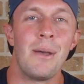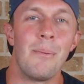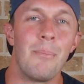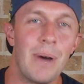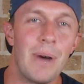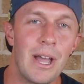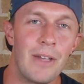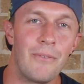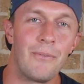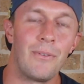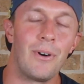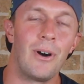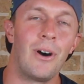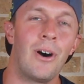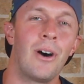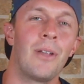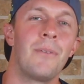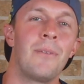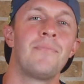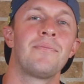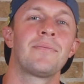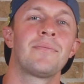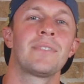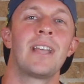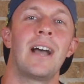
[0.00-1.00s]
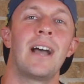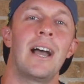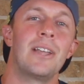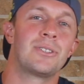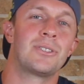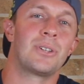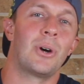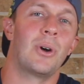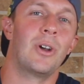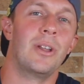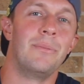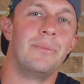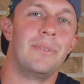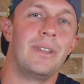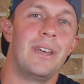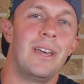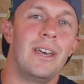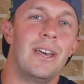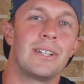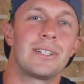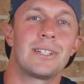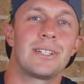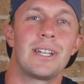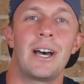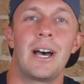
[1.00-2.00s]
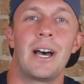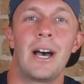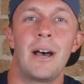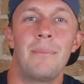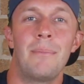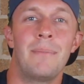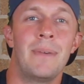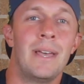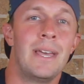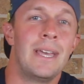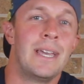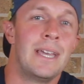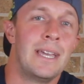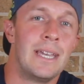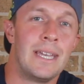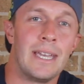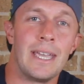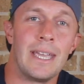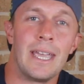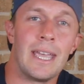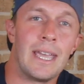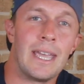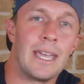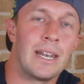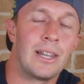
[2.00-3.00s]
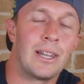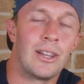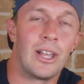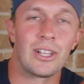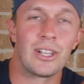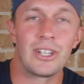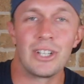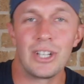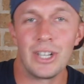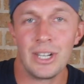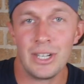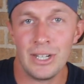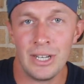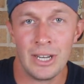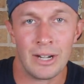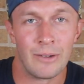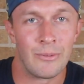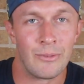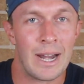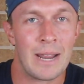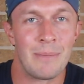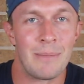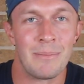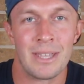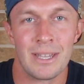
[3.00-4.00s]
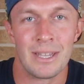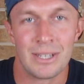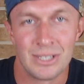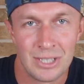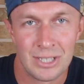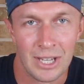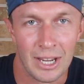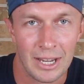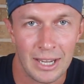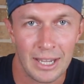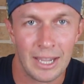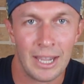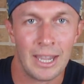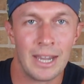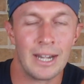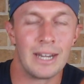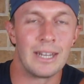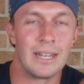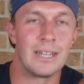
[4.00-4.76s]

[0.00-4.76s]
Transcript: My fault. I told him this, um, and luckily he didn't write me a ticket.